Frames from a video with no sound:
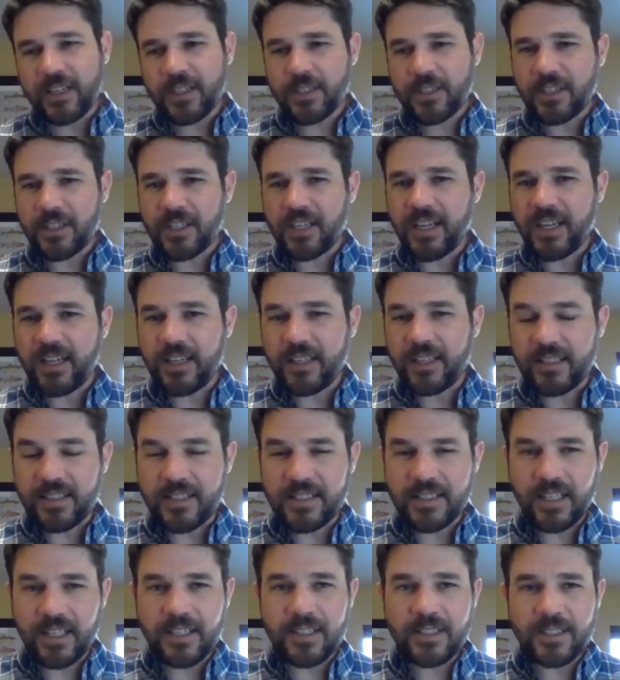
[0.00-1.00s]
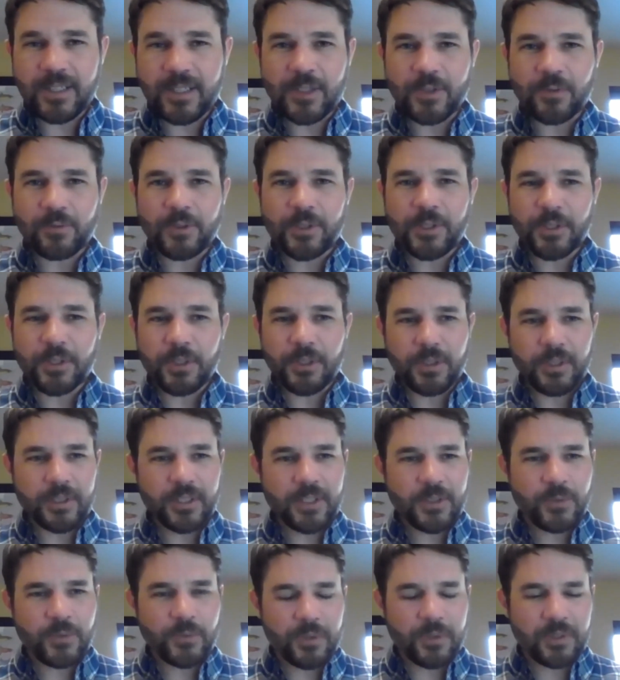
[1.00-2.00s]
yesterday in the census
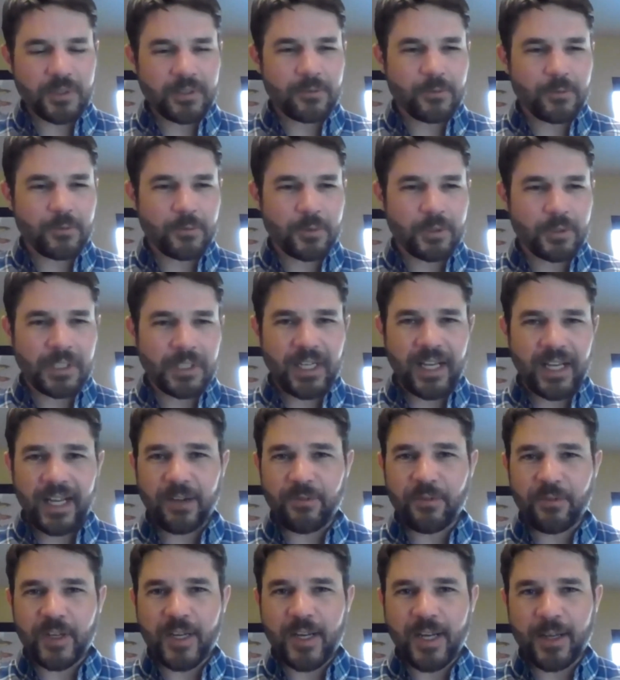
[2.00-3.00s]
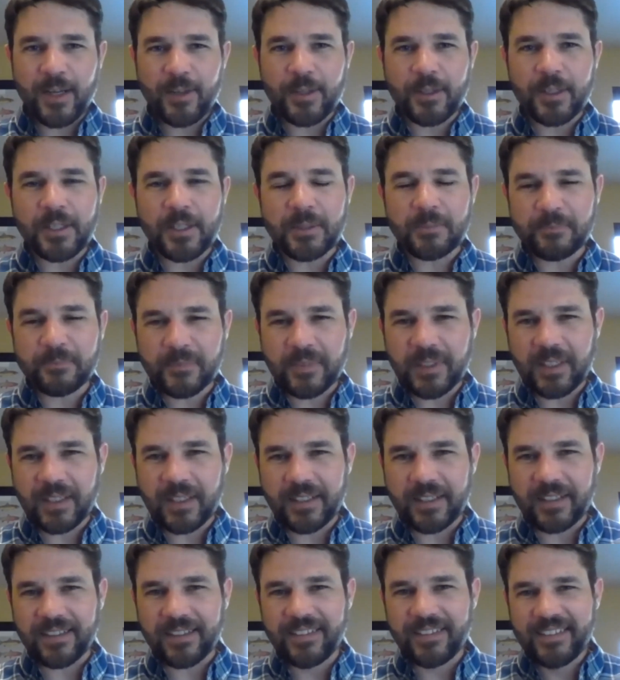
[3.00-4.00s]
results, we'll, we'll have another
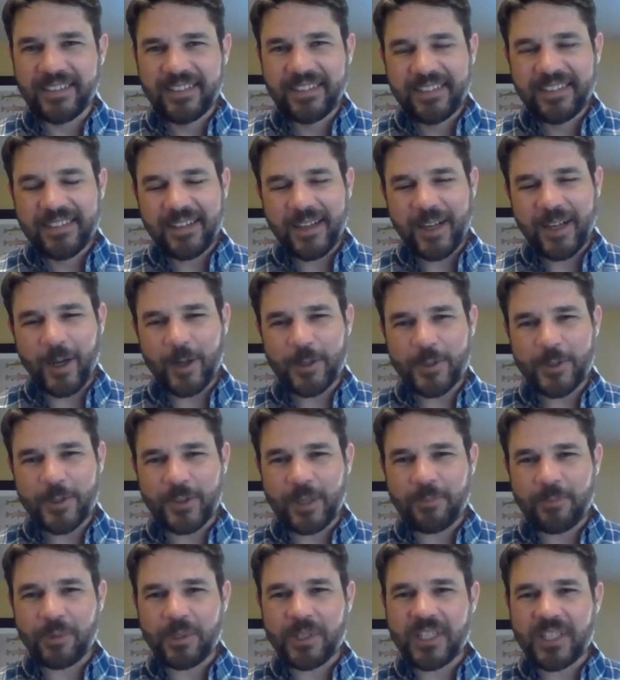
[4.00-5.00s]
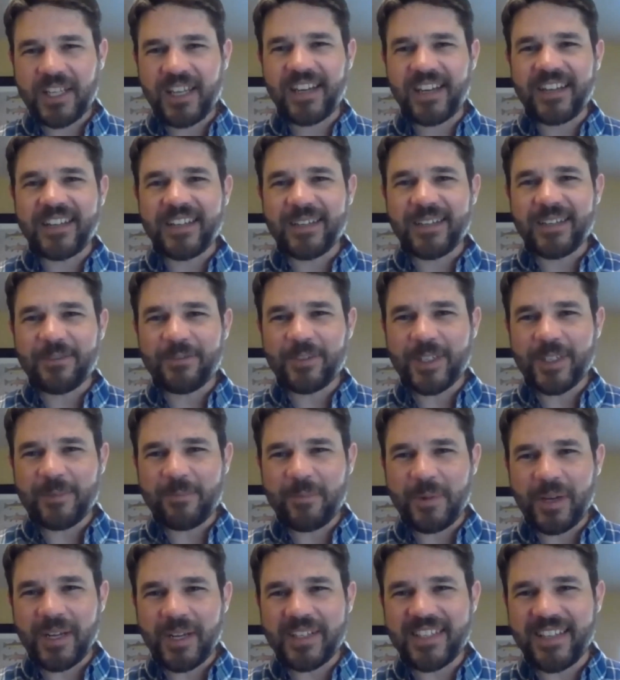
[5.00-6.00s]
uh, House representative in
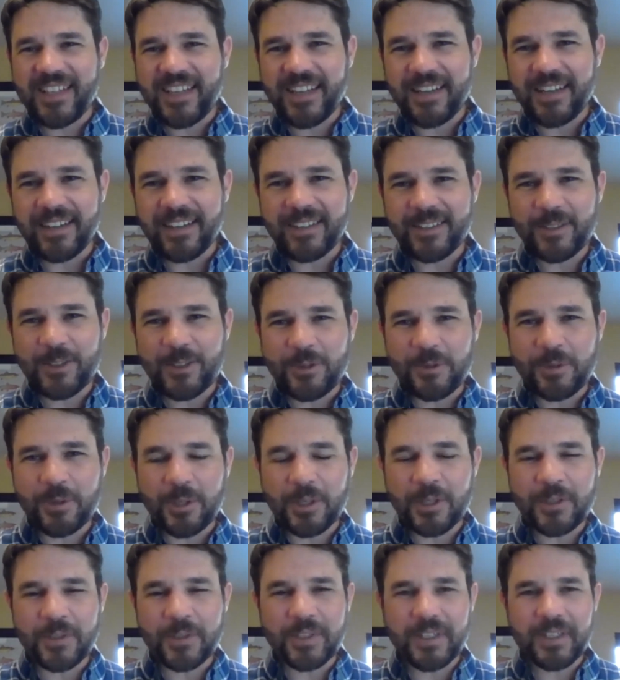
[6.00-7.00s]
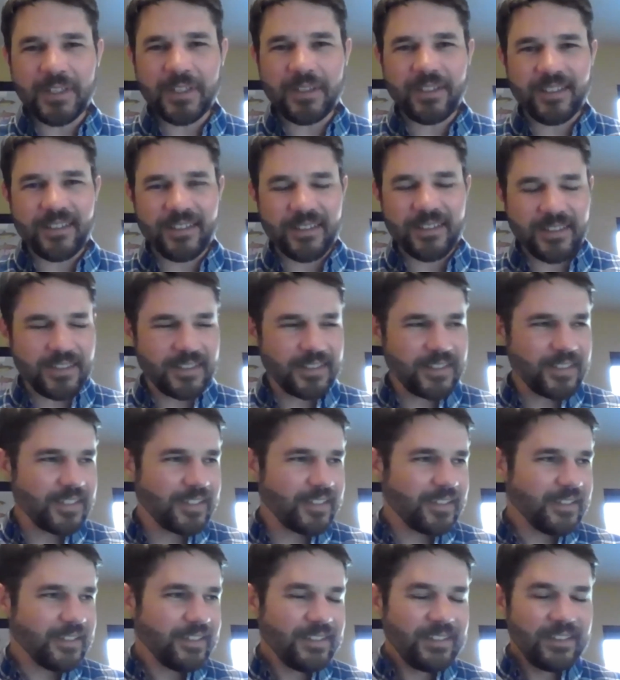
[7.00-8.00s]
Montana to work with here in
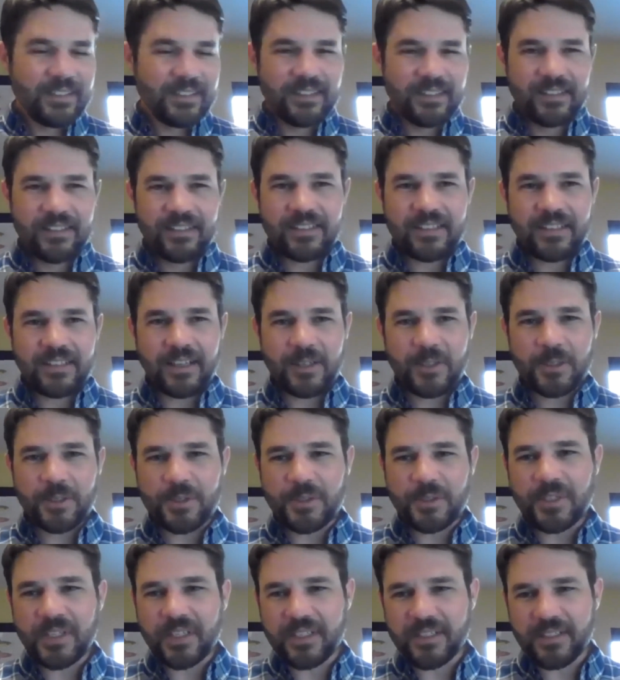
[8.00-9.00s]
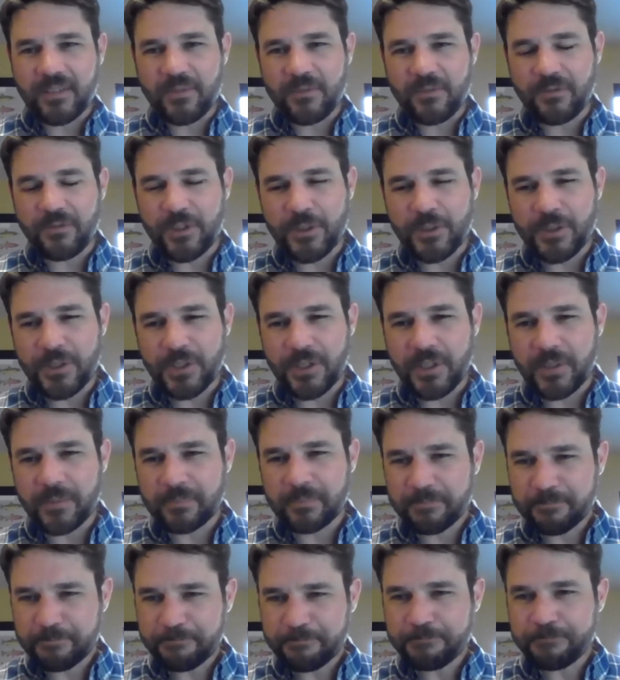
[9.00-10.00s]
the mm -hmm. not too distant future.